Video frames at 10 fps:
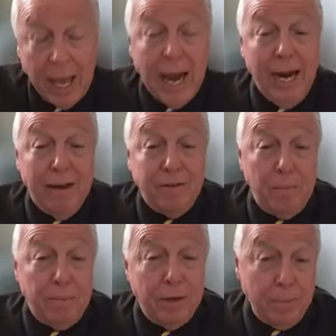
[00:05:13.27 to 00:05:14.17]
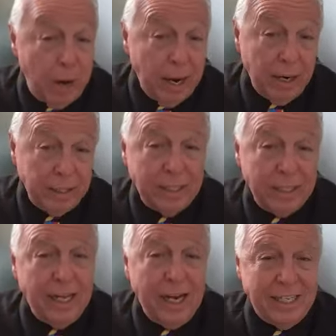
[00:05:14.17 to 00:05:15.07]
I love to build models.
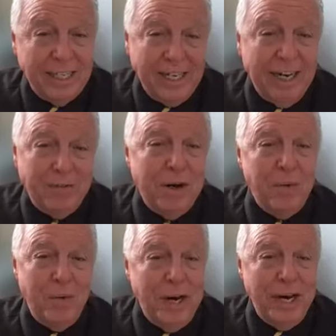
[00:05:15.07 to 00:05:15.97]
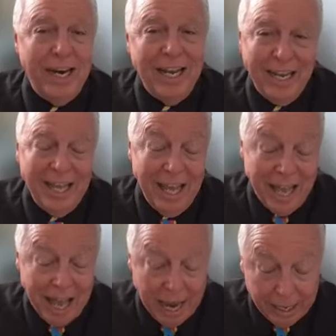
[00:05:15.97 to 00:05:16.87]
Love to read.
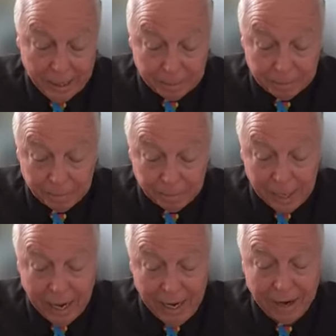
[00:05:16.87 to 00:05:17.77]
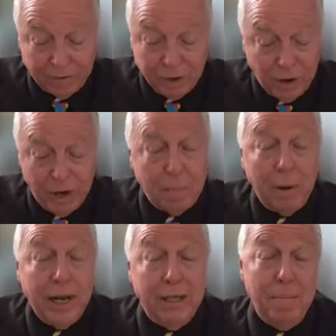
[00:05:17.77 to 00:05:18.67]
I'd love to learn to
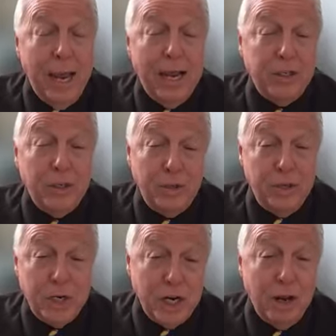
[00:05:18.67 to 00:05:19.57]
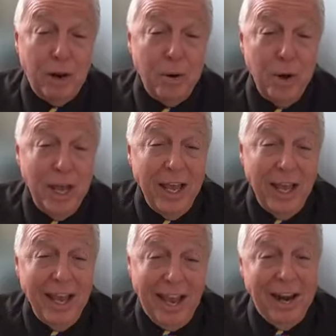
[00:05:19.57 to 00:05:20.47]
play the banjo, the cello,
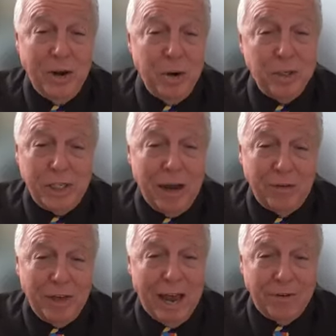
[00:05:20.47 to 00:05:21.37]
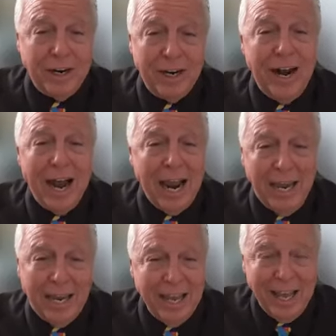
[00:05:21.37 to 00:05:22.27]
and go to South Africa and
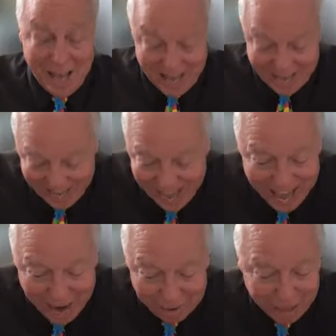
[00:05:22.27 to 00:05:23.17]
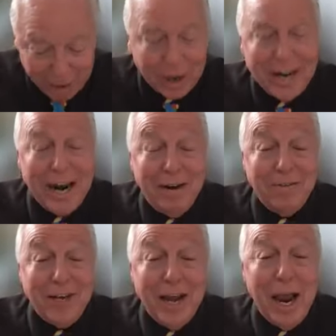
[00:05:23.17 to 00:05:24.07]
hike. I may run out
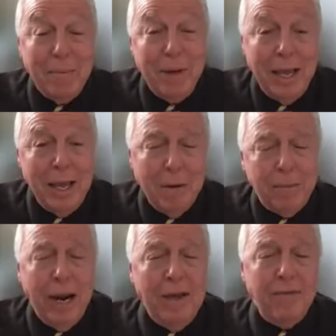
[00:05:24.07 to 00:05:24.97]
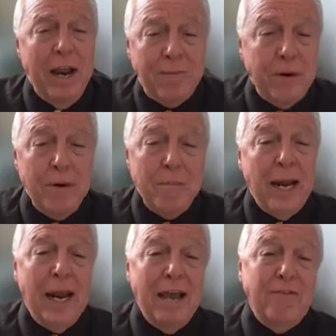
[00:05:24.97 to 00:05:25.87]
of time, but I have never in my
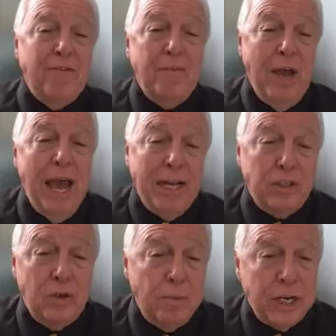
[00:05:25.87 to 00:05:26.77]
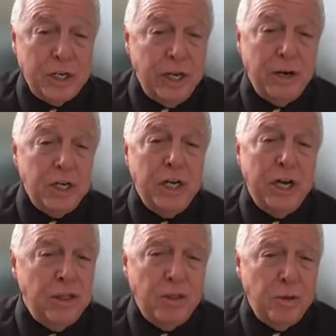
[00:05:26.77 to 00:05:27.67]
life had so much energy
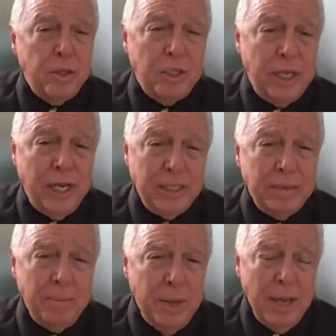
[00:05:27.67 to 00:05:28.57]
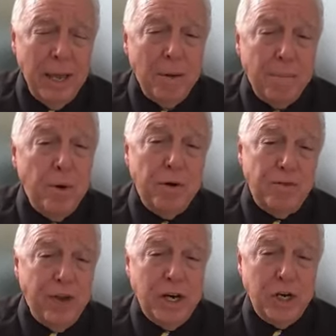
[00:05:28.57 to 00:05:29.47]
and enthusiasm,
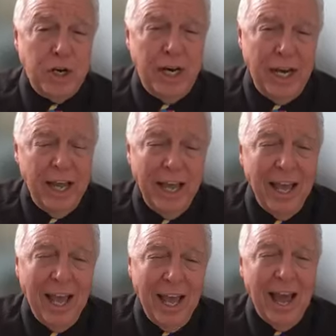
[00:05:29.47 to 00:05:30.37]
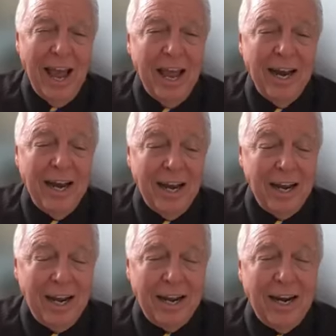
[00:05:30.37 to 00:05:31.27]
motivation, and
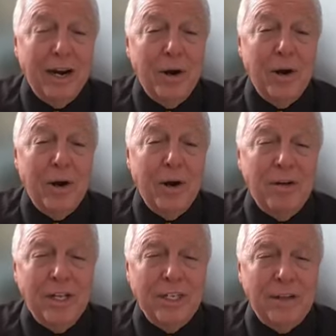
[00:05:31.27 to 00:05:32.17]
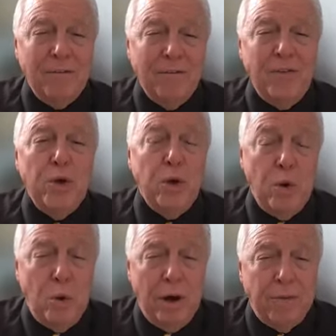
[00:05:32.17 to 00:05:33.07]
clear
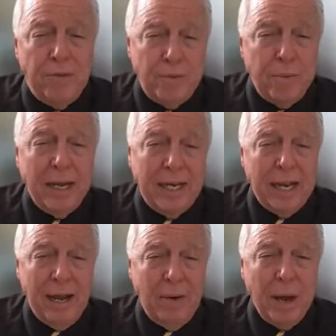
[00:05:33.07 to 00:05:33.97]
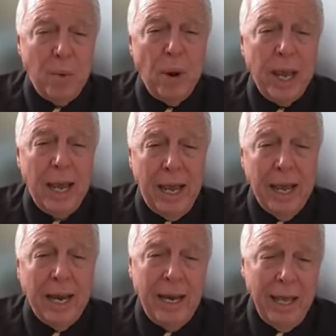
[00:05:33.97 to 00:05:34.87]
view of my way
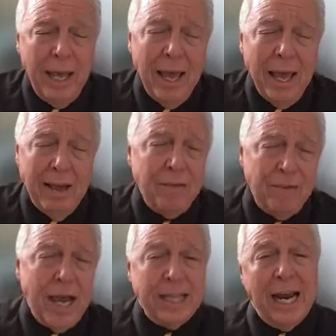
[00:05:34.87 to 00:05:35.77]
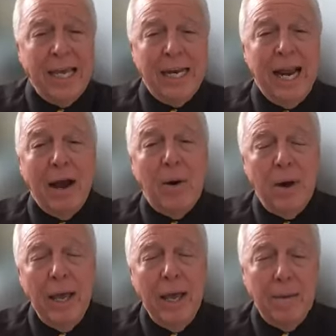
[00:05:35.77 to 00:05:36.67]
ahead, and the fact that I can
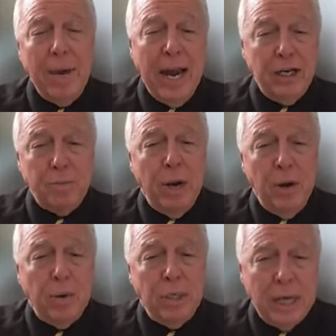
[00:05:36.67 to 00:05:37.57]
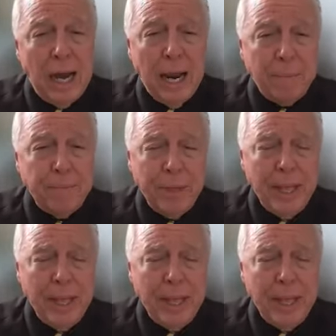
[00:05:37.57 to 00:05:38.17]
now manage my own time.